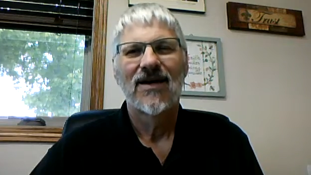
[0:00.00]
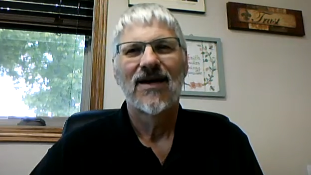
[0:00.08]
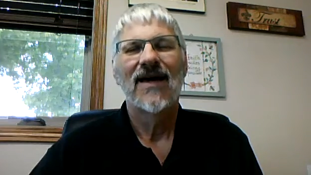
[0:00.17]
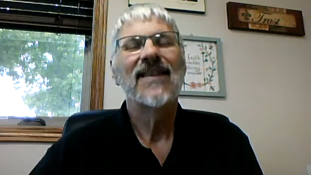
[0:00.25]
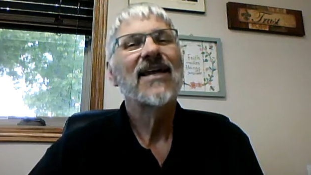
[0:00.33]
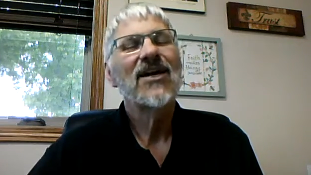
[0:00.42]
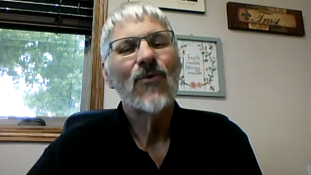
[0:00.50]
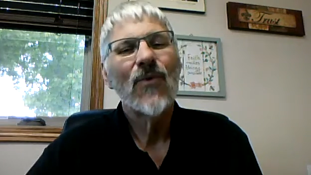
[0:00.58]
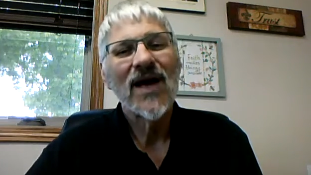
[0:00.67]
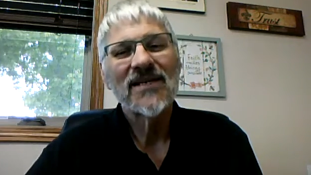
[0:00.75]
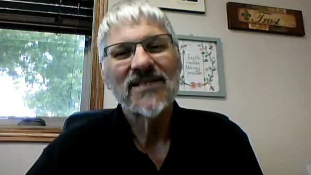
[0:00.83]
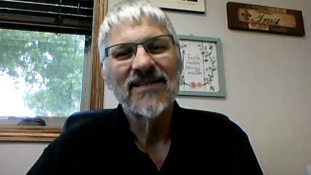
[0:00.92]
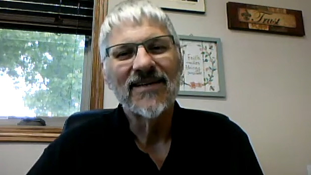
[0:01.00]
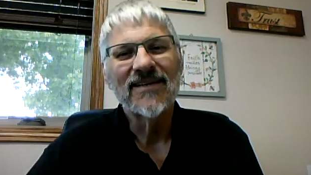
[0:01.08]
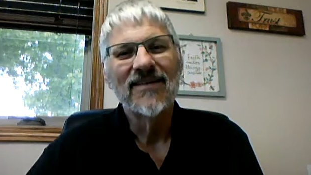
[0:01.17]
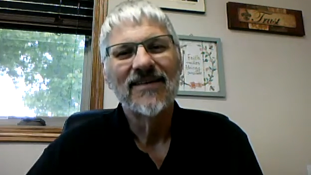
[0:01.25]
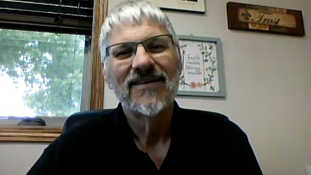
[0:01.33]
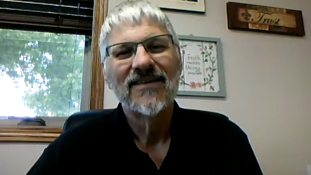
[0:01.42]
And then He rested.
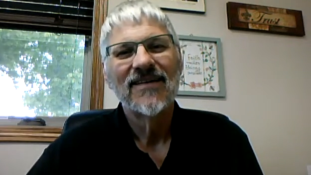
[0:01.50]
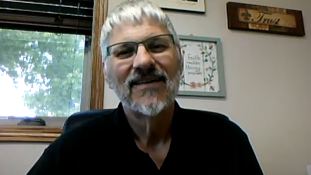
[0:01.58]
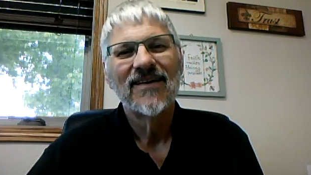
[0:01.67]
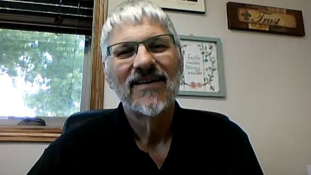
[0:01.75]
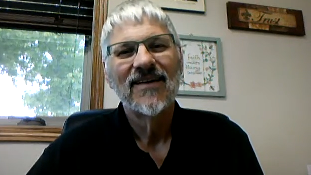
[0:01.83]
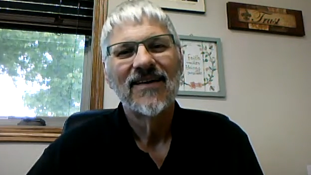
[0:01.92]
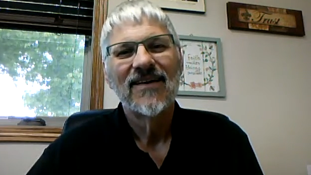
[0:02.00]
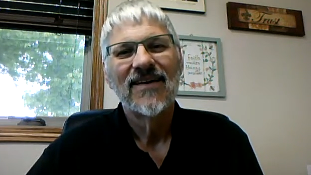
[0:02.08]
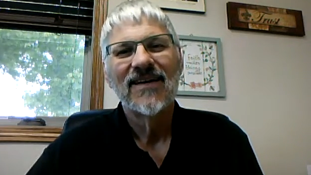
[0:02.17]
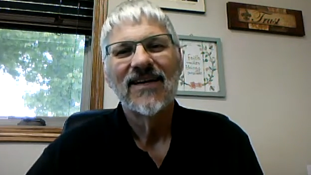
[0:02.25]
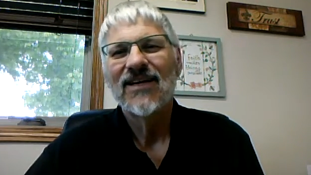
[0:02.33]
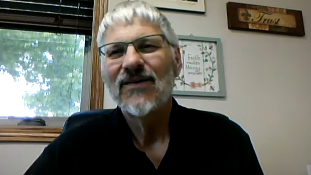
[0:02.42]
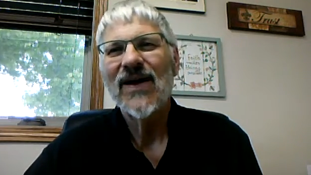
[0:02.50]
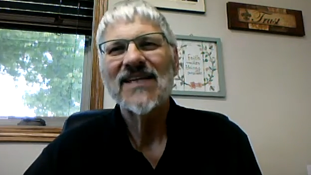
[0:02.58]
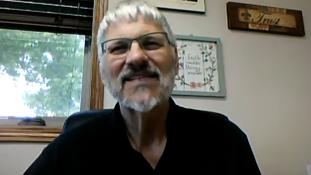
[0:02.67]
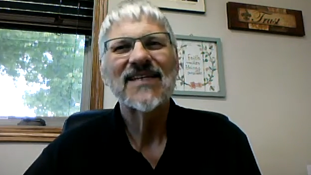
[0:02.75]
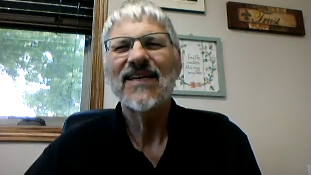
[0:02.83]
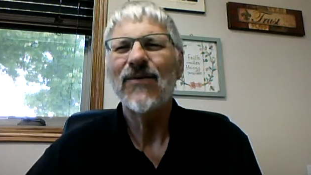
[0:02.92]
He
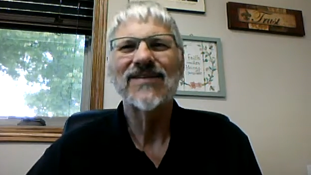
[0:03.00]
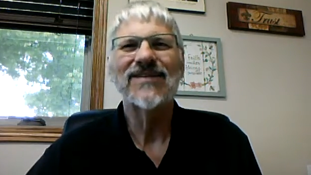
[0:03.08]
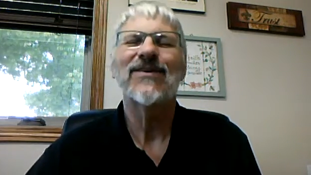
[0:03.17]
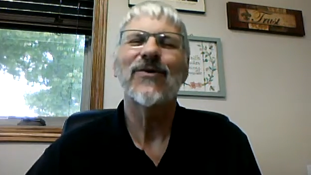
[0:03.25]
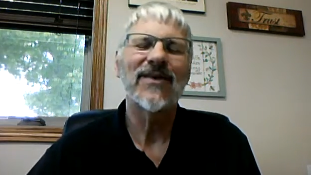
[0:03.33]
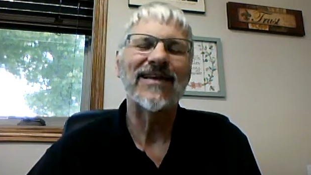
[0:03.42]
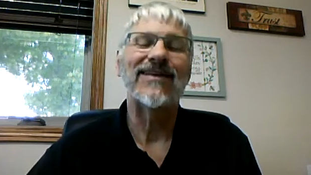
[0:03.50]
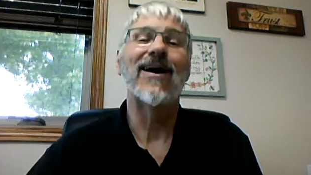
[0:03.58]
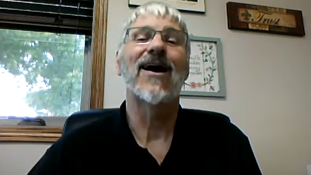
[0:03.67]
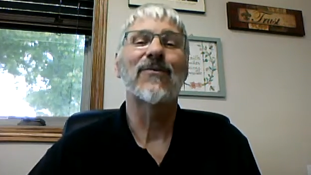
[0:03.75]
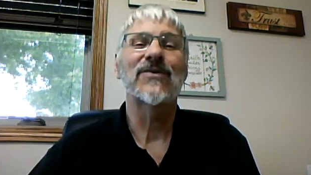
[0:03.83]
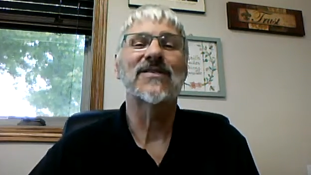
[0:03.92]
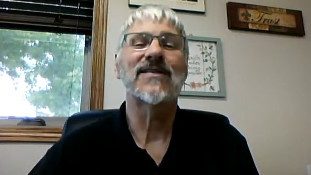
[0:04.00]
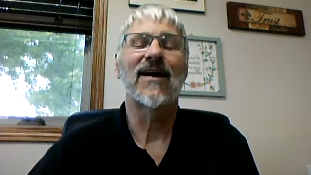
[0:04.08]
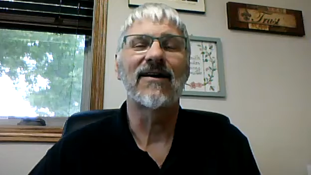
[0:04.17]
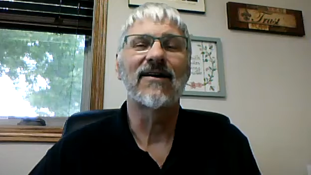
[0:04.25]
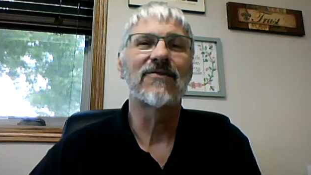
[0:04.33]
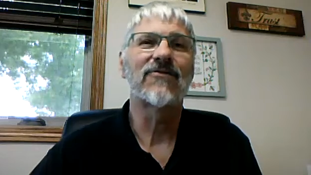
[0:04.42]
rested. You think God was
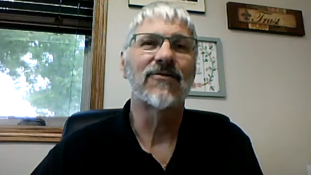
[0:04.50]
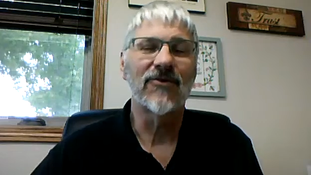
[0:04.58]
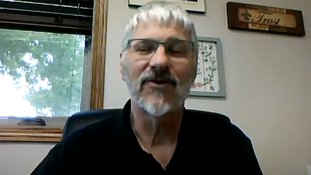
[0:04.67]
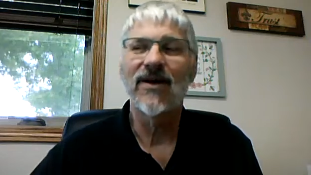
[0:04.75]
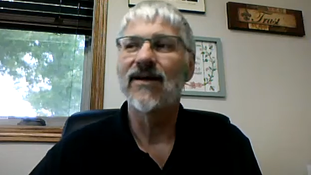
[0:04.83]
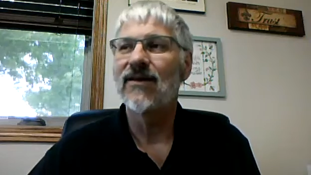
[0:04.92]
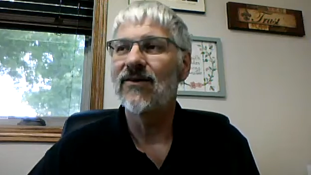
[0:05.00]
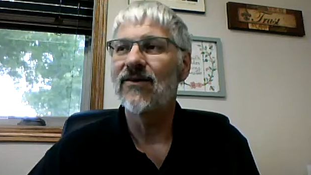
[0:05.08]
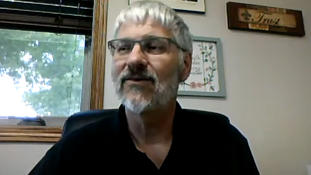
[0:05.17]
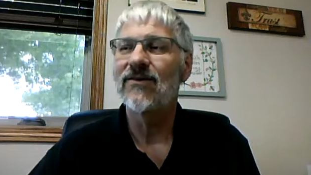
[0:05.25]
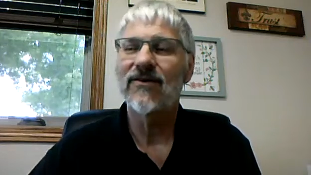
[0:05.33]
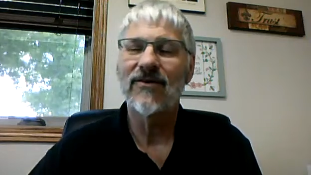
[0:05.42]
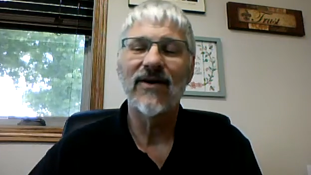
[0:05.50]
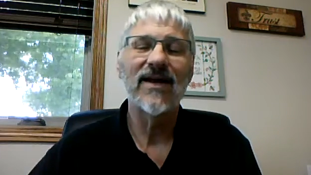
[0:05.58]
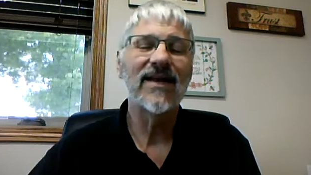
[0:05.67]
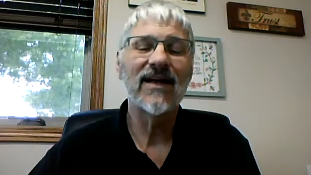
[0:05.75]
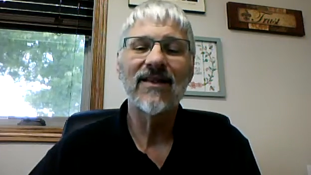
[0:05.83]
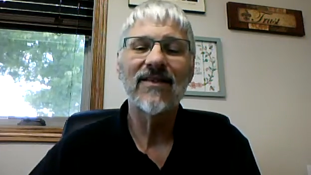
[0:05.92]
tired from
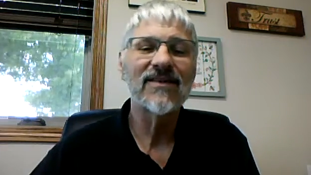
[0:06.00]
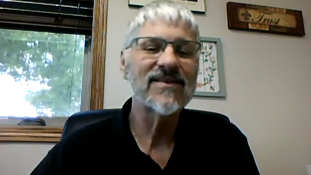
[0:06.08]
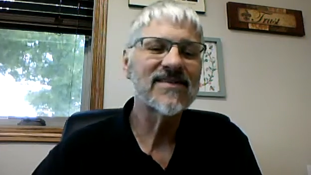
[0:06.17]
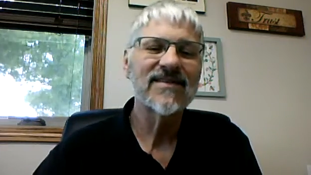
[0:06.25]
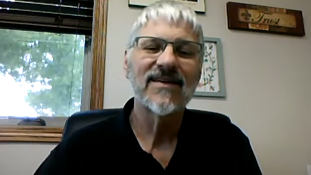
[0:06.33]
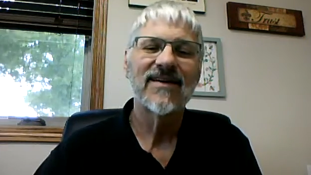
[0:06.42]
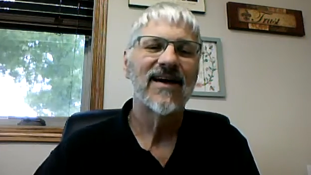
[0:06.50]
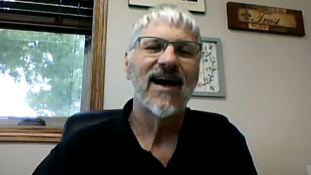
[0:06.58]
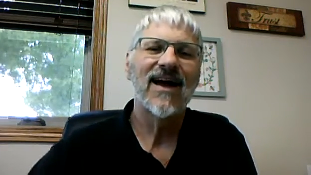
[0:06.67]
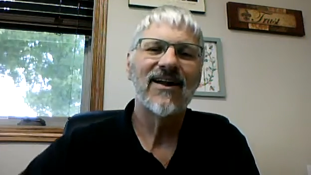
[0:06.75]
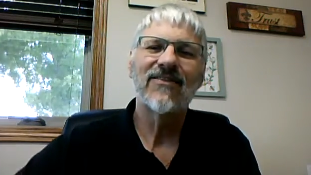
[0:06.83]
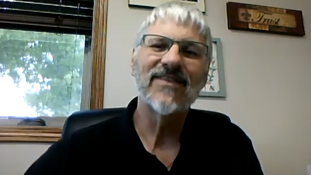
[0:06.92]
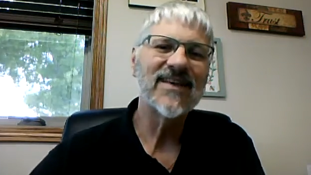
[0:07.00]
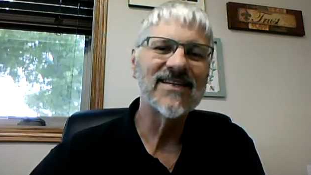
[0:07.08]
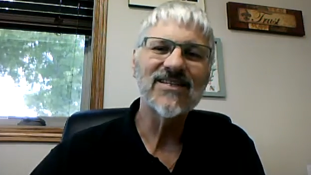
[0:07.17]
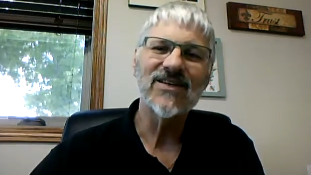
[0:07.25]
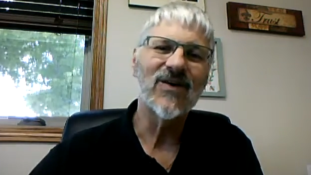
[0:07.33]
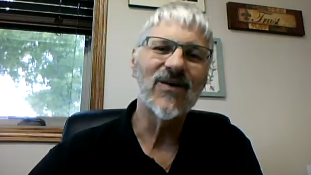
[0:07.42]
creating all this? I don't think
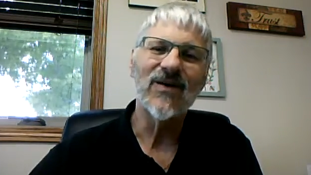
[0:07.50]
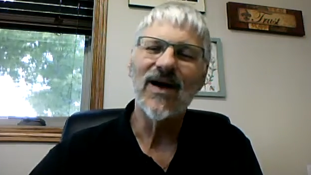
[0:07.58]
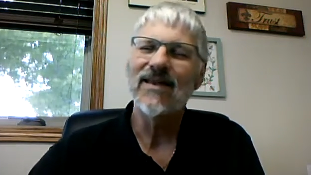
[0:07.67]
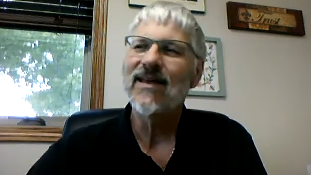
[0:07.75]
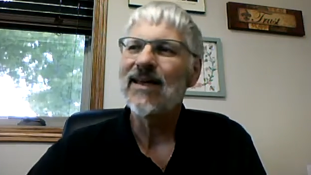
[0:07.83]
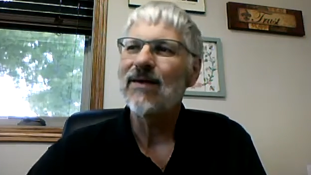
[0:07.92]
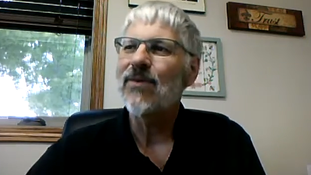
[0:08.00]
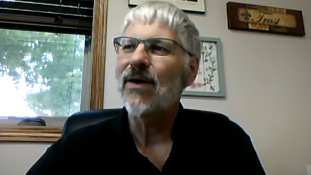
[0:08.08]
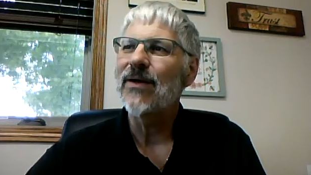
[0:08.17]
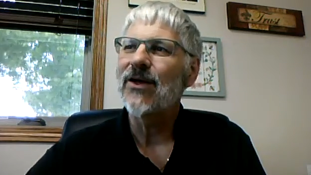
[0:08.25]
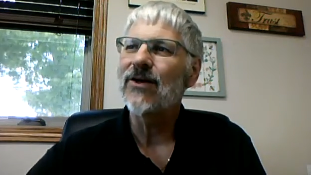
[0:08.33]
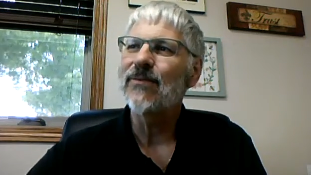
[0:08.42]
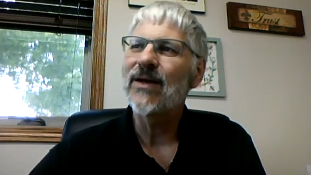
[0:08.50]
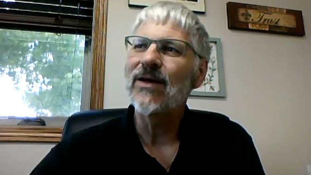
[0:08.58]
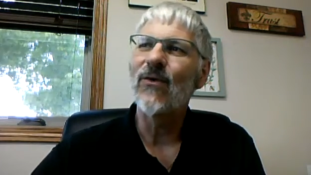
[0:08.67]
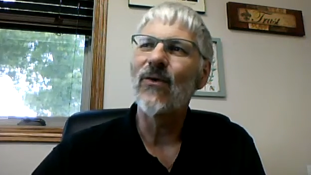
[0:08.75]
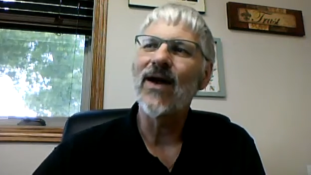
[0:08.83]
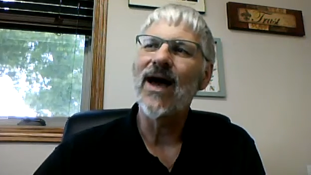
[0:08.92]
so. I think He probably could have been
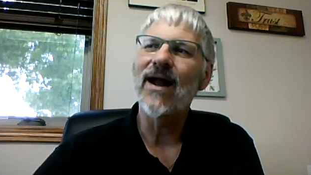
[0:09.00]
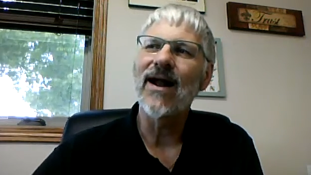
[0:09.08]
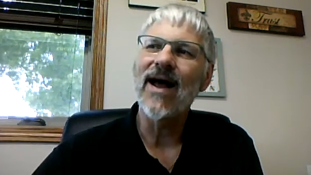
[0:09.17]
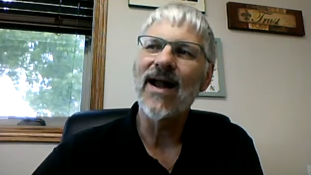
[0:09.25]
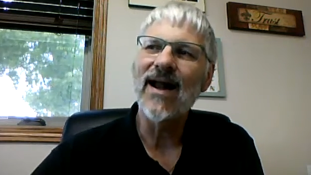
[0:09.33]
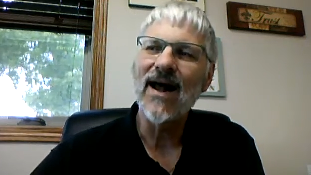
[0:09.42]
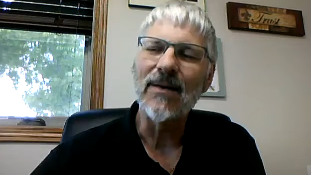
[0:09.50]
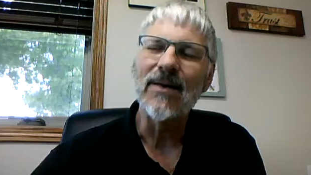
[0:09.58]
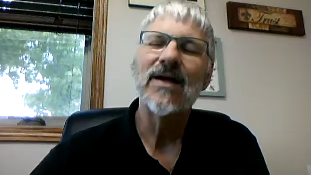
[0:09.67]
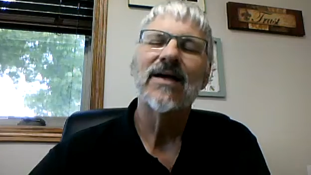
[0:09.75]
going on and on and on.